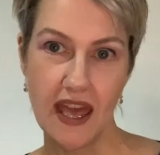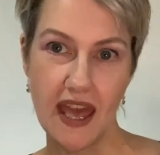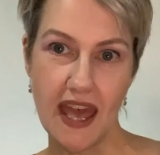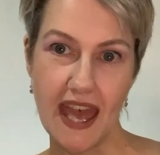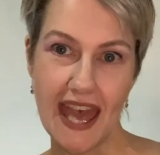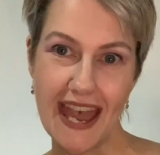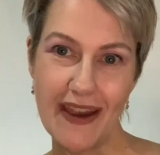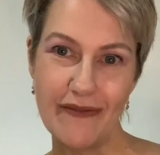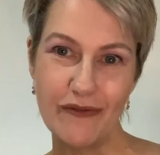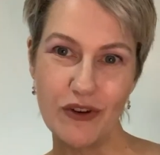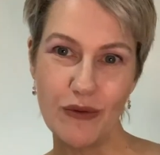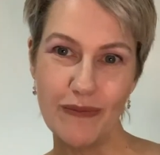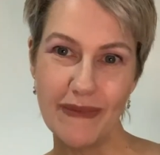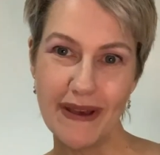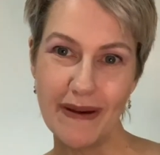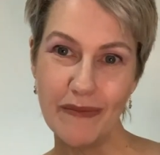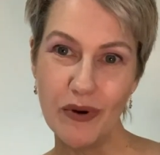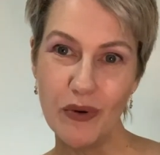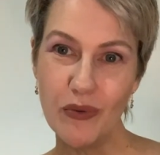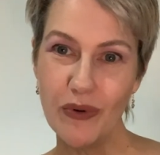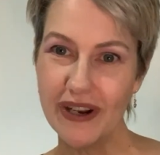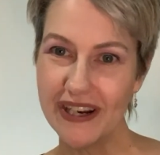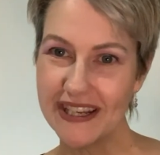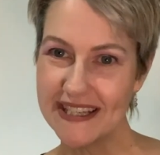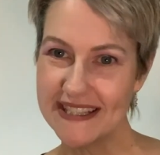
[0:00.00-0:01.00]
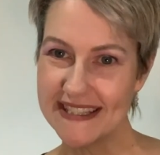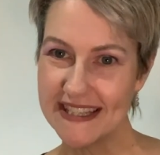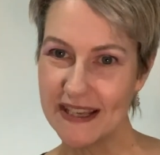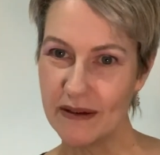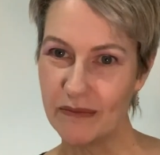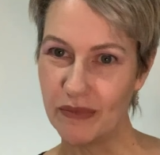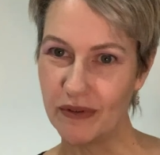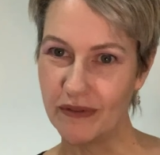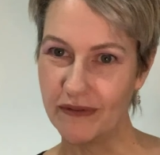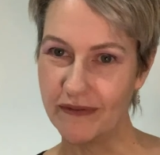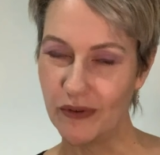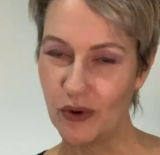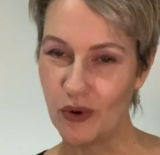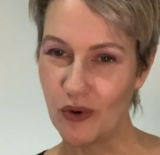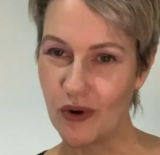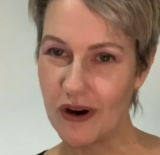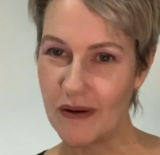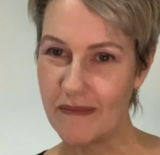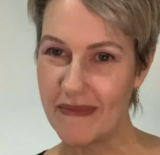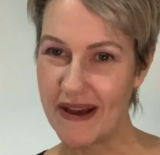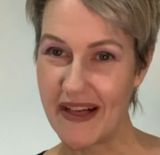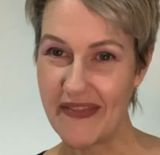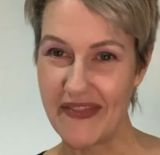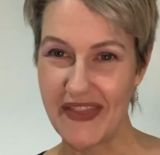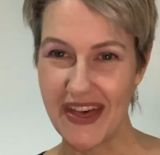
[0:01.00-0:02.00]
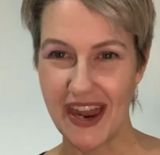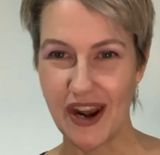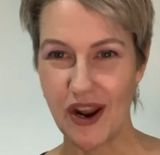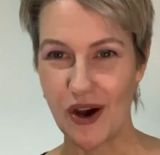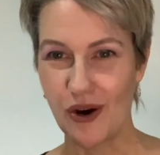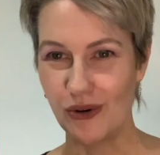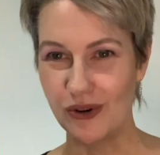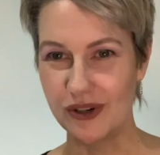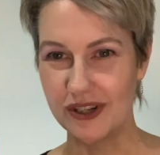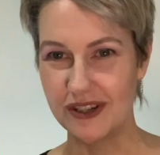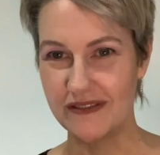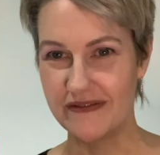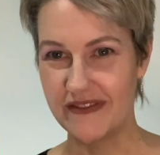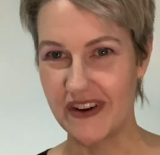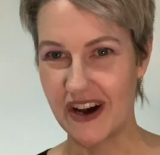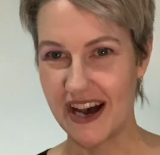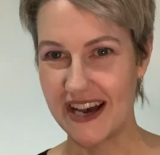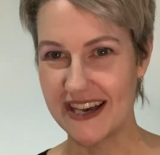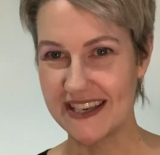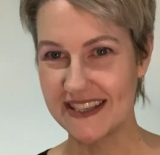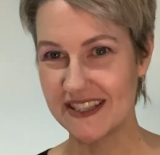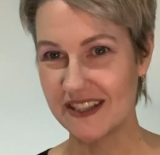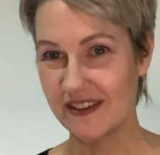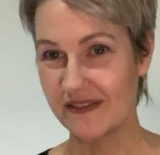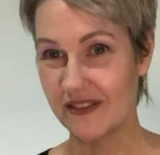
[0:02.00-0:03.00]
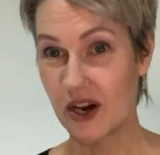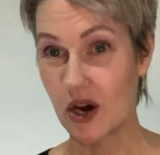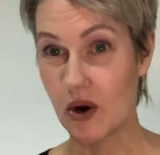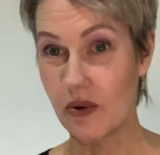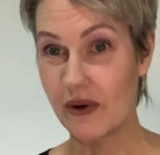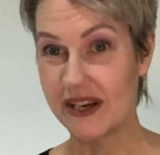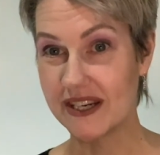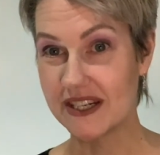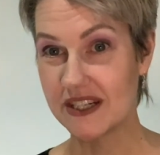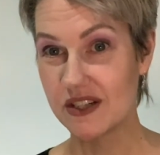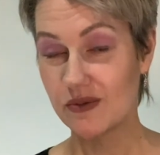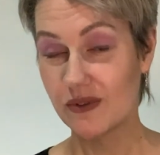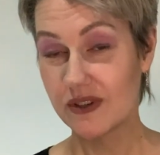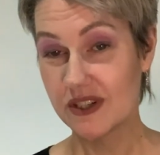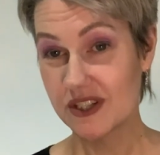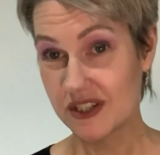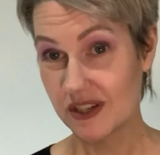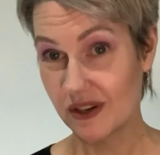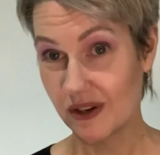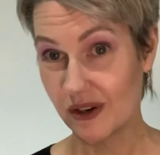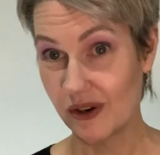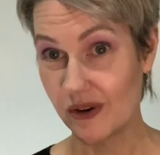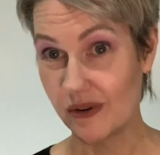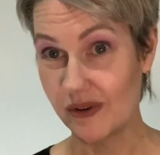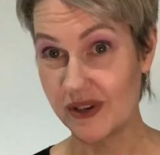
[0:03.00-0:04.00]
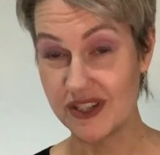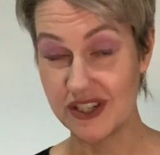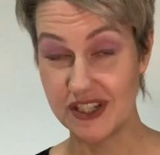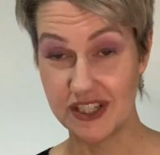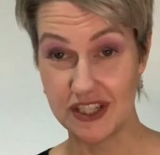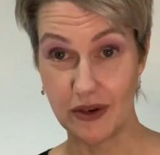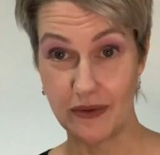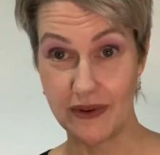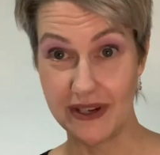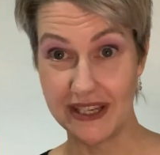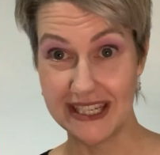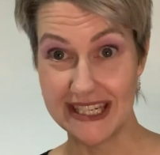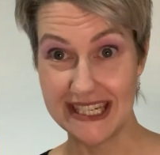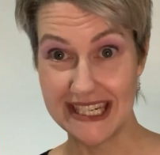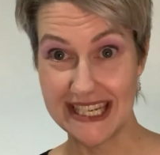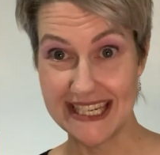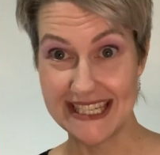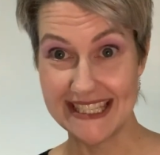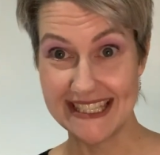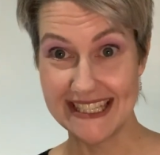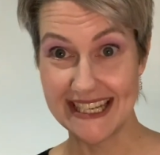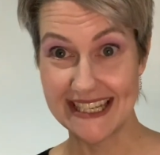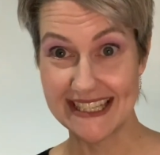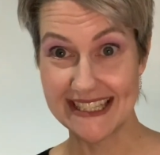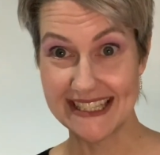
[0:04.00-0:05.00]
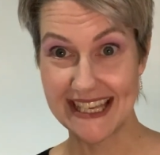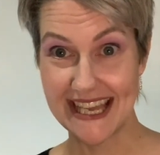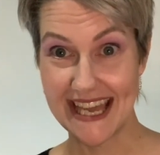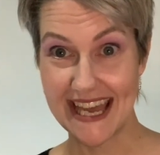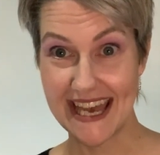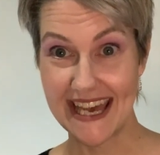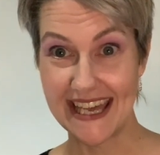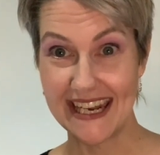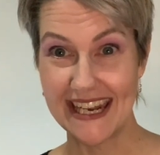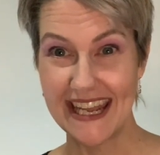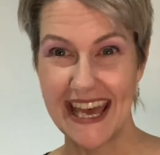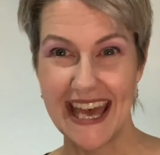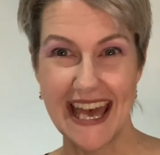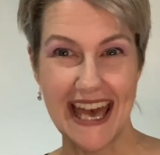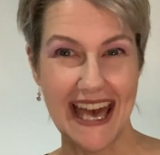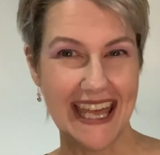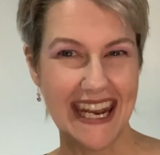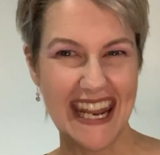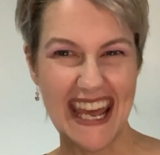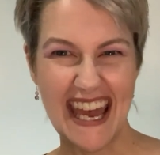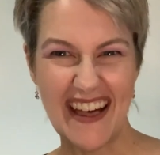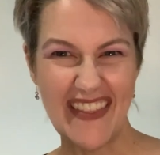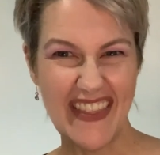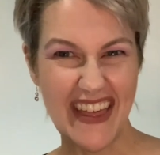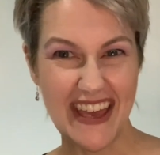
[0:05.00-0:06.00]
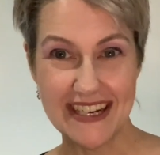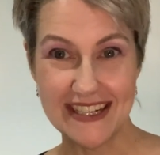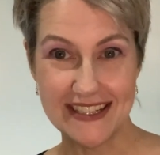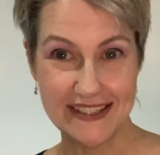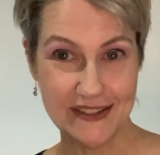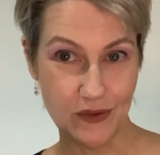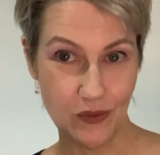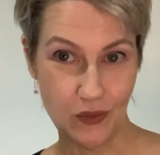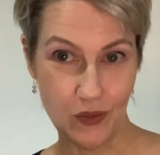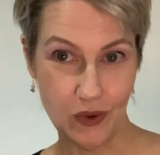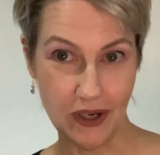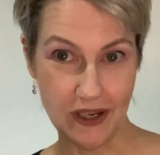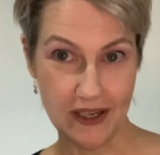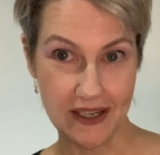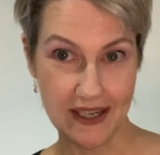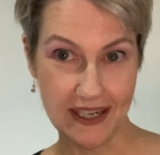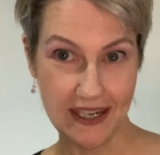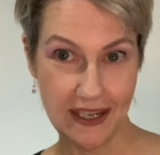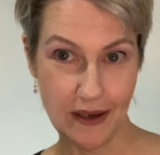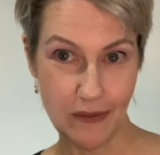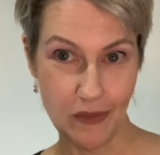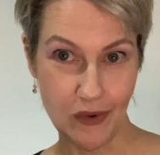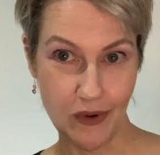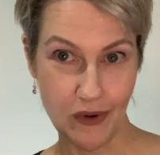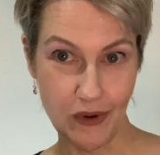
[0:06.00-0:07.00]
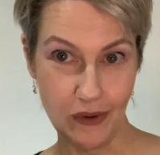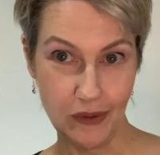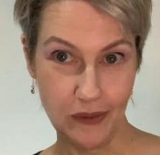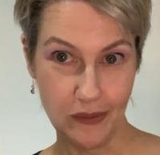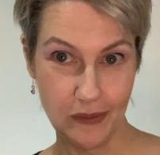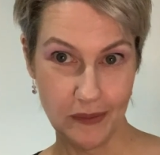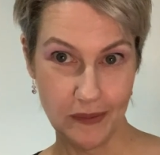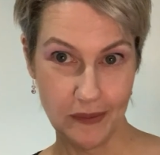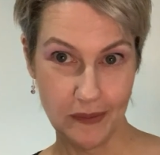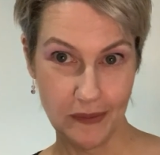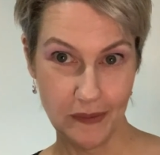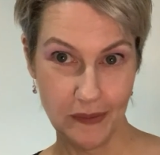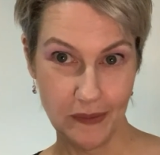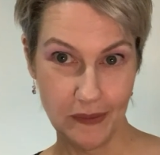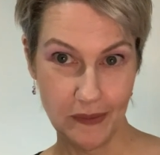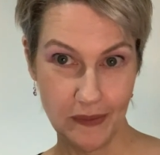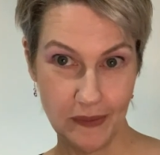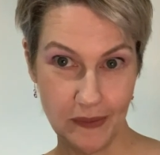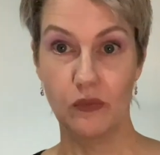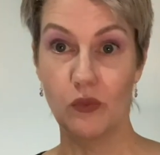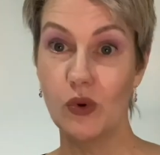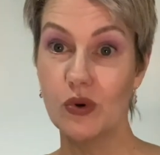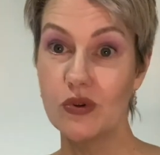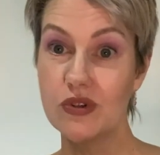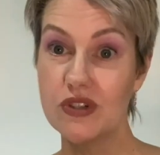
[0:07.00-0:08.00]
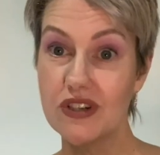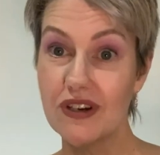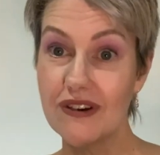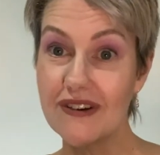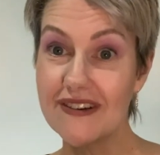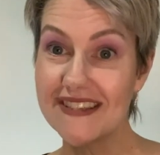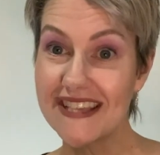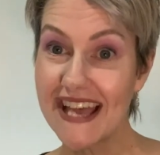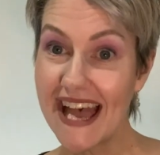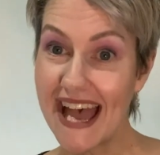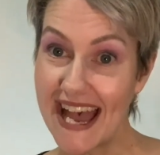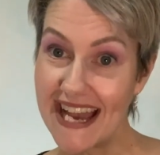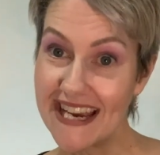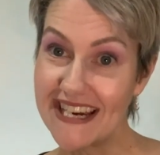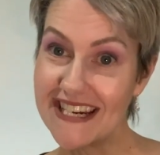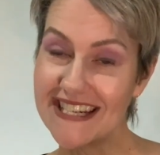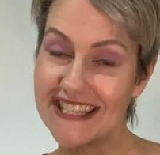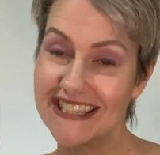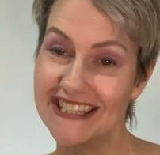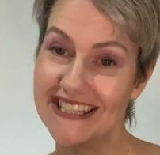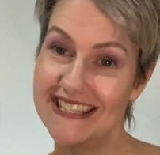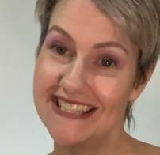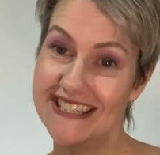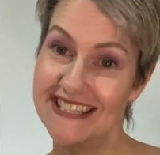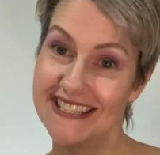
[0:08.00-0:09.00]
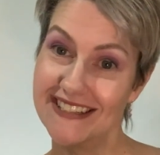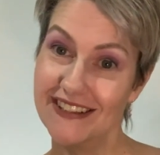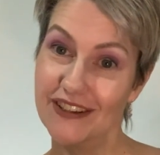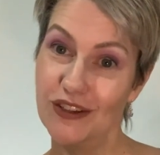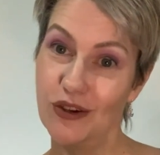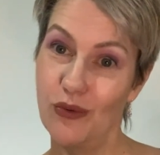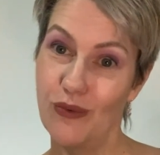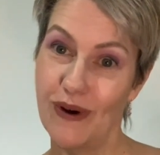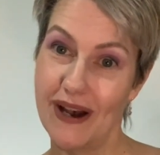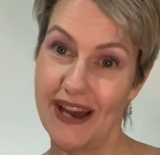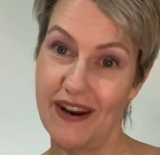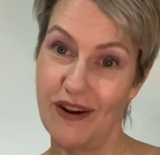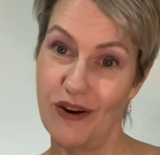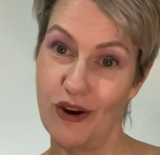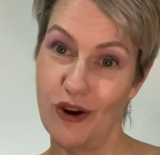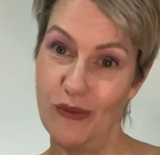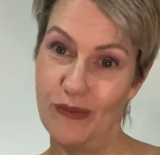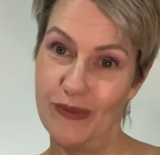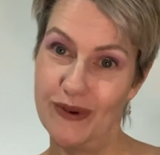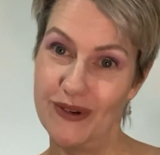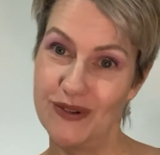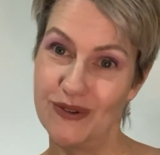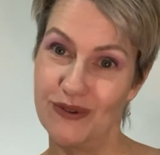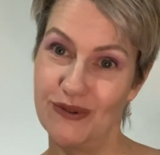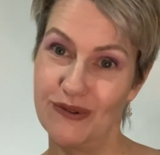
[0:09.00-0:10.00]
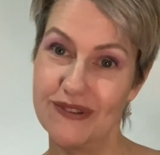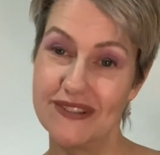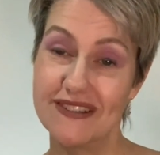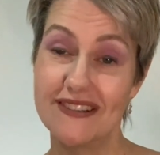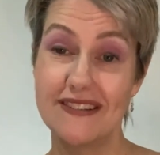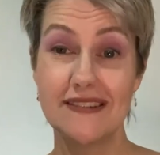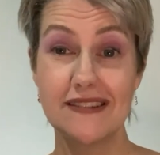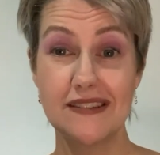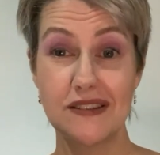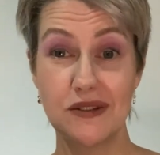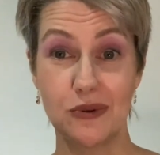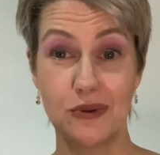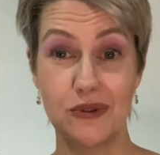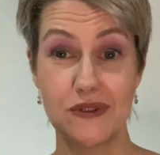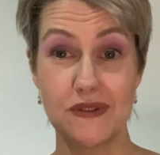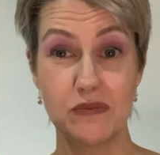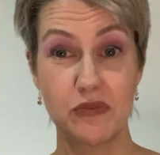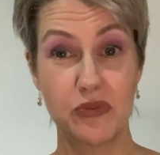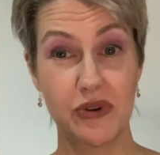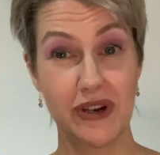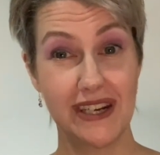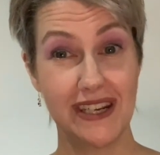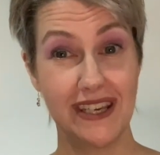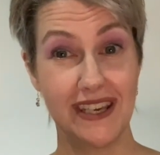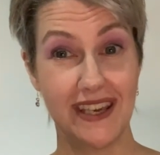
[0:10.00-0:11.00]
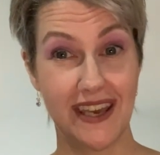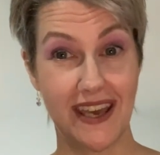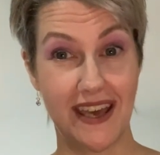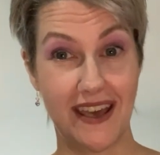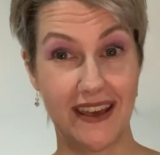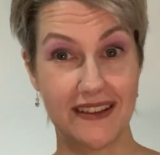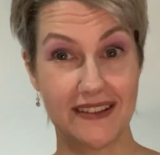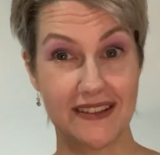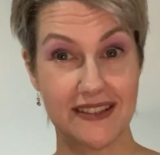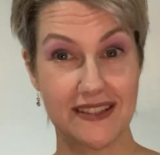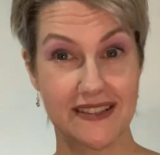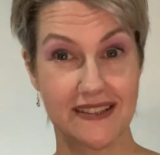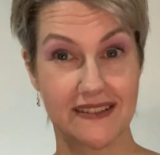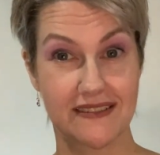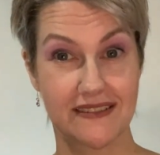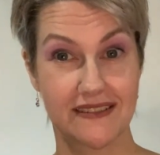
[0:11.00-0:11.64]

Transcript: And remember what I said before about that old advice of going to a show and showing a D-sex cat and how that doesn't work anymore? Well, shows are actually still a way to open doors and source breeding cats.